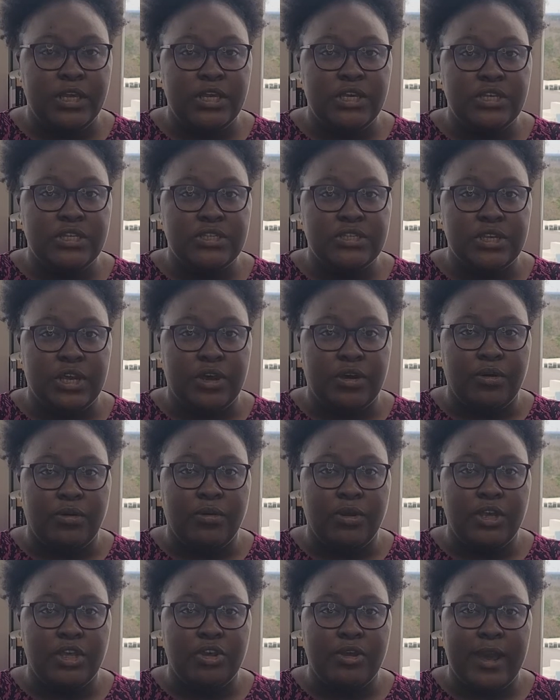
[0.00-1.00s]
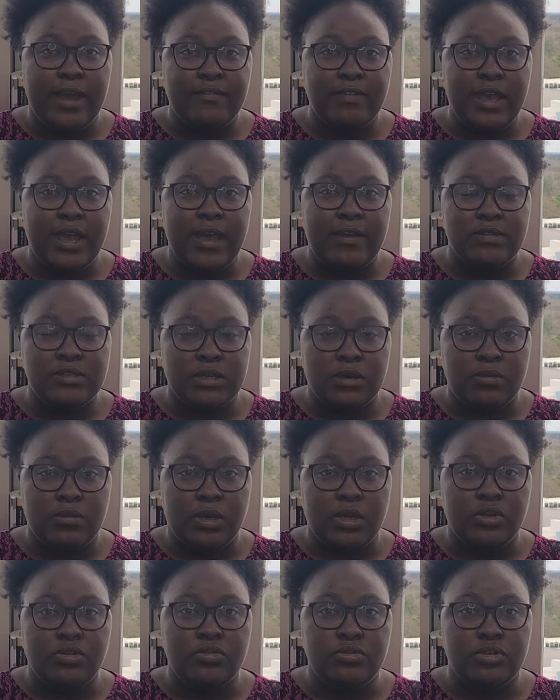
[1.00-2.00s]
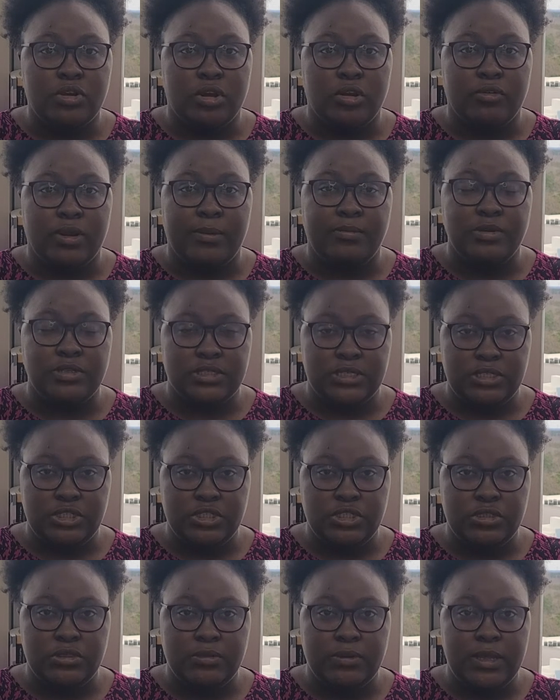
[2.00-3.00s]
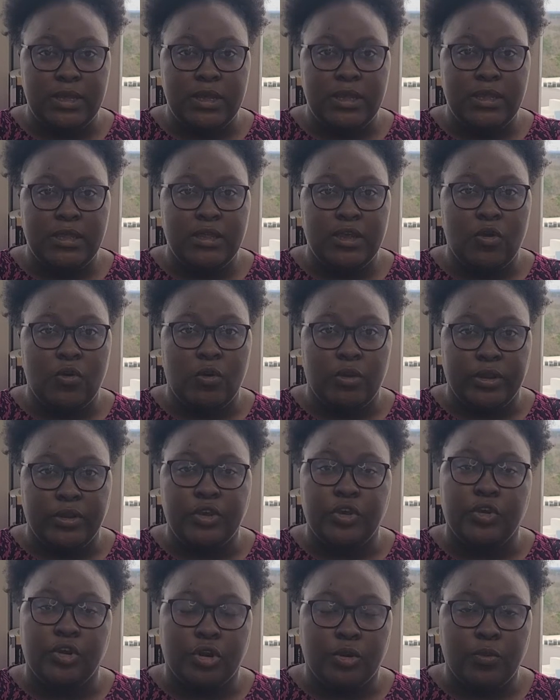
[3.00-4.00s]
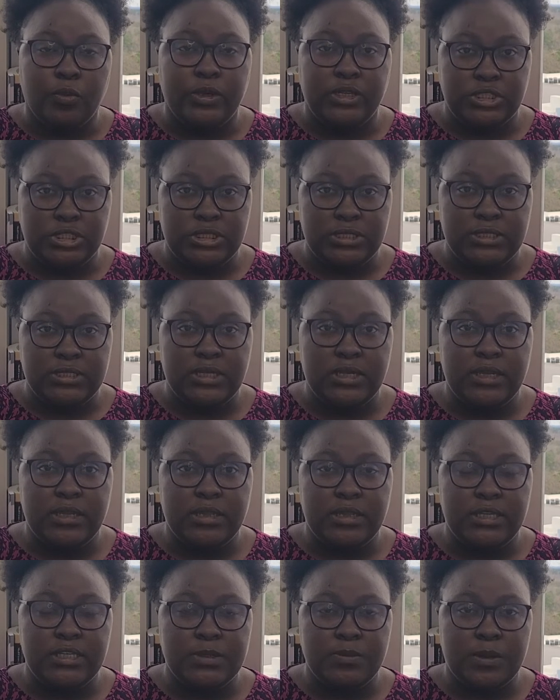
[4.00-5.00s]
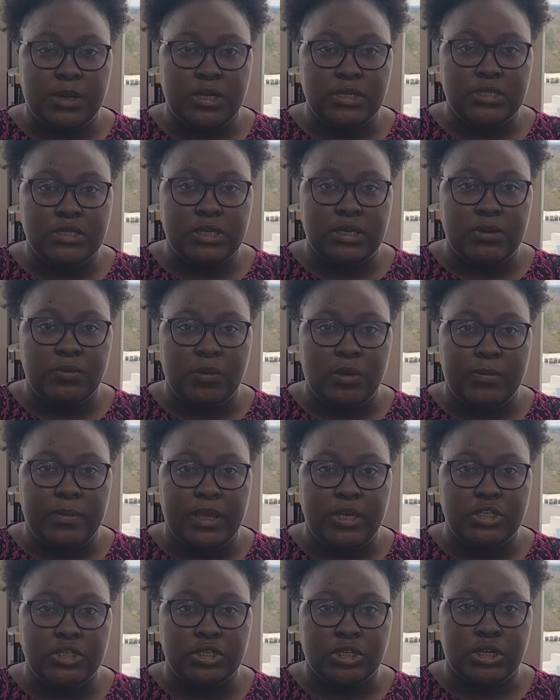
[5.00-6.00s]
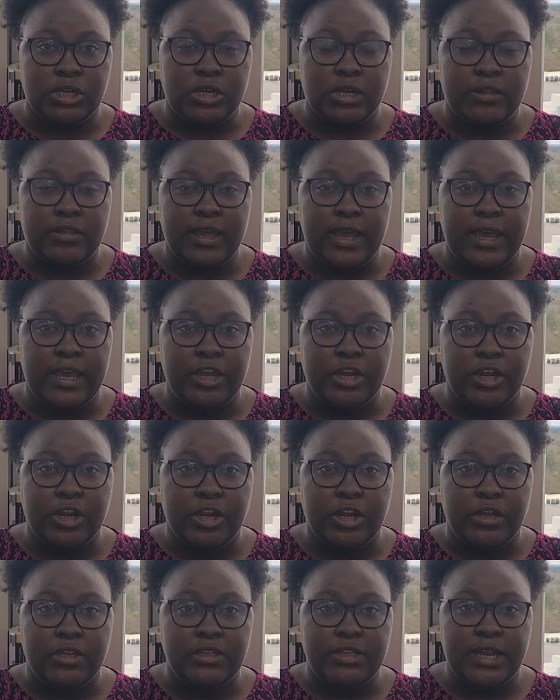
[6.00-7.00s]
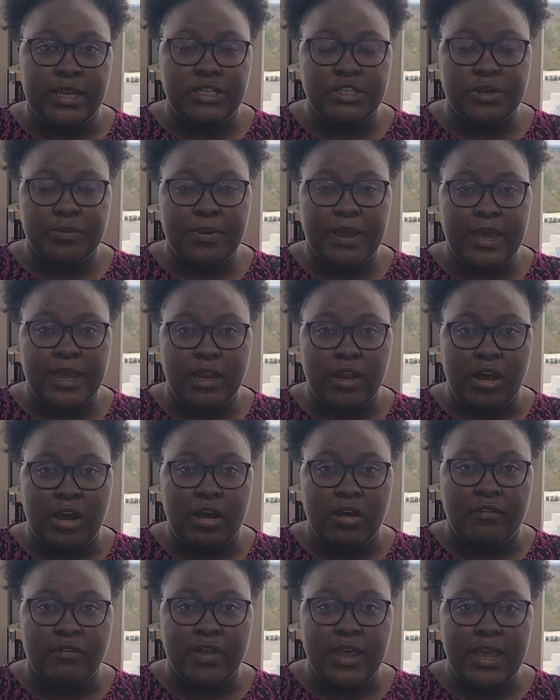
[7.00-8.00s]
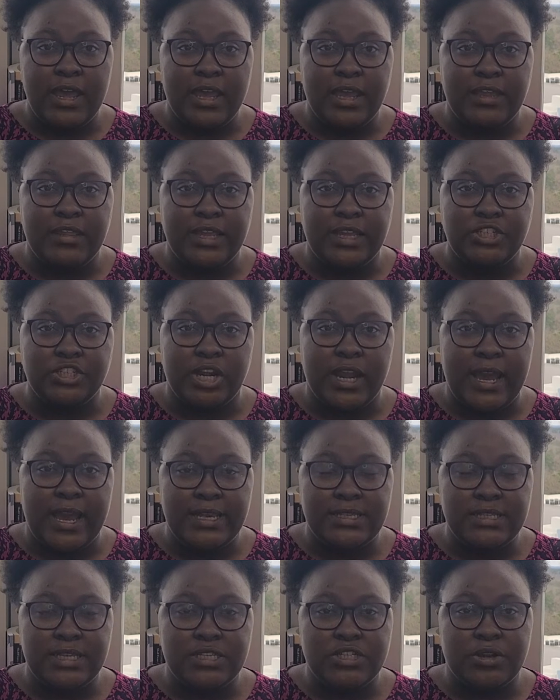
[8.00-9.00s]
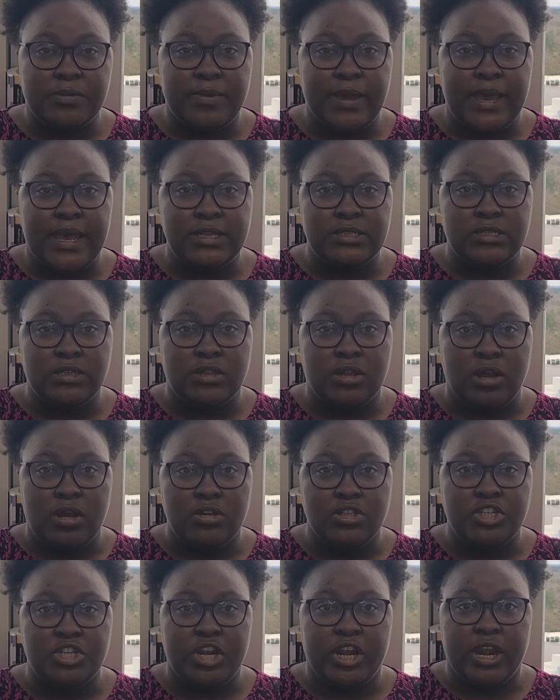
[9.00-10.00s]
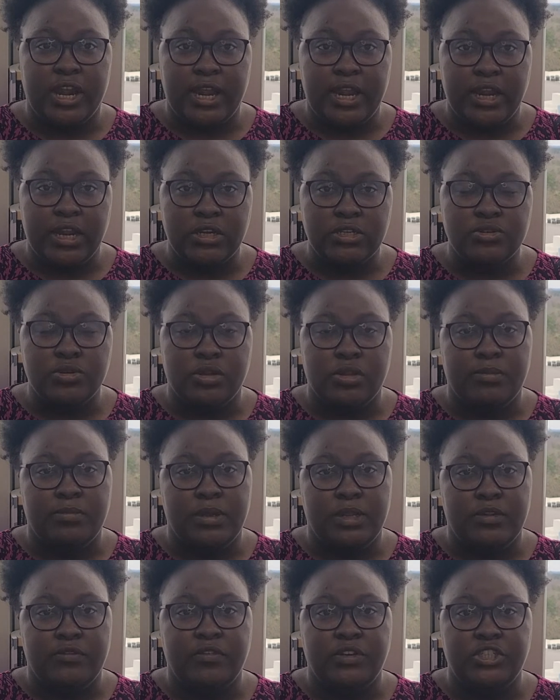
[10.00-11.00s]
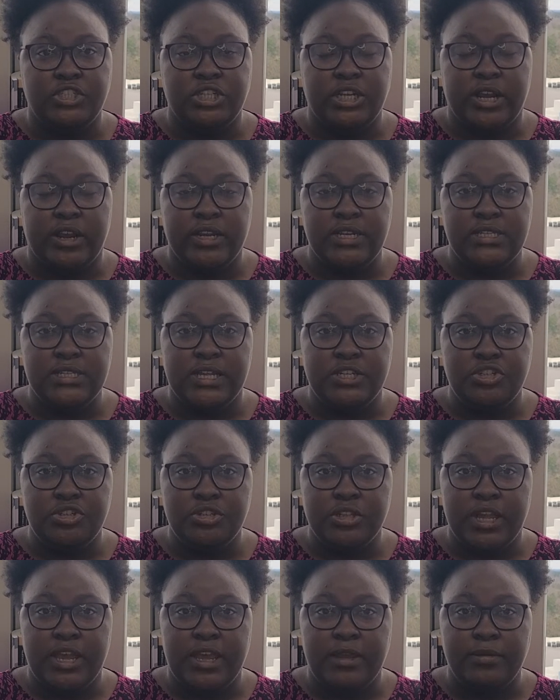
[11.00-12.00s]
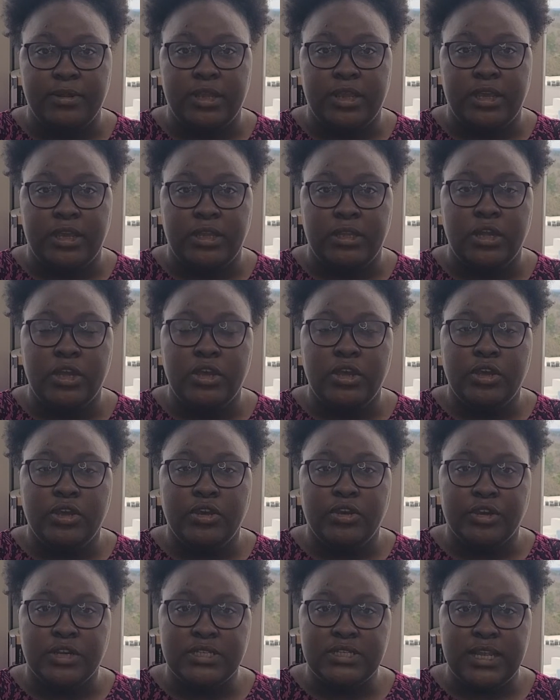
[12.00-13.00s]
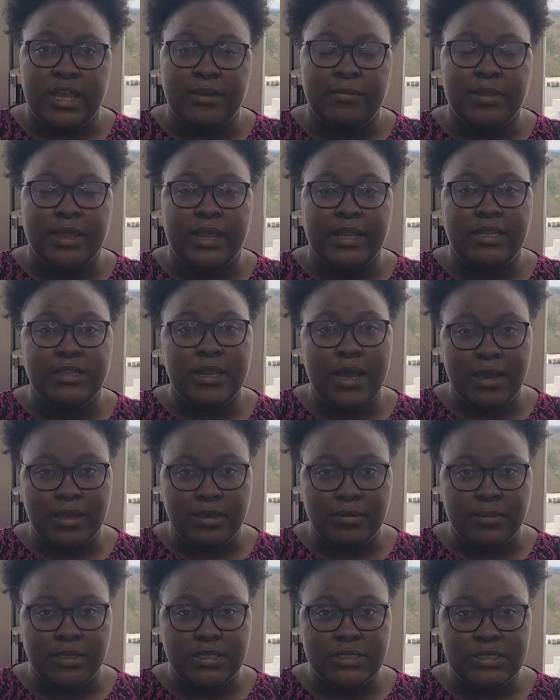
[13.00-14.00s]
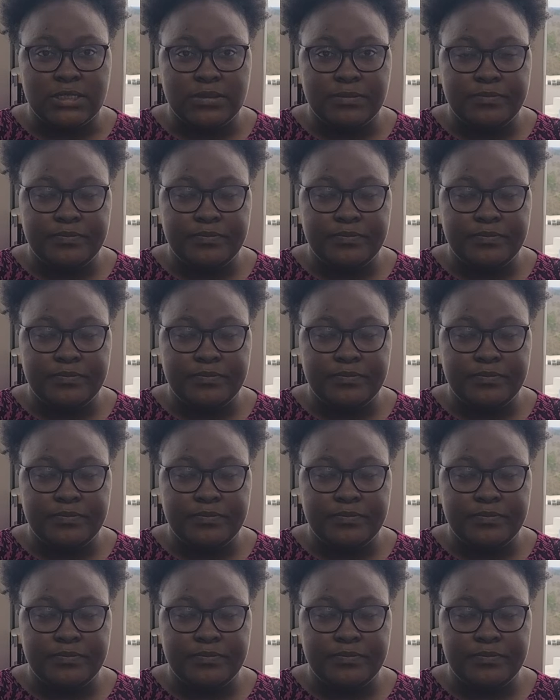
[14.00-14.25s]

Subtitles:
So you have to have someone who's going to represent you or your wishes. This person will make sure that your debts are paid off and that your assets are passed along to your heirs or the beneficiaries that you name in your estate planning documents.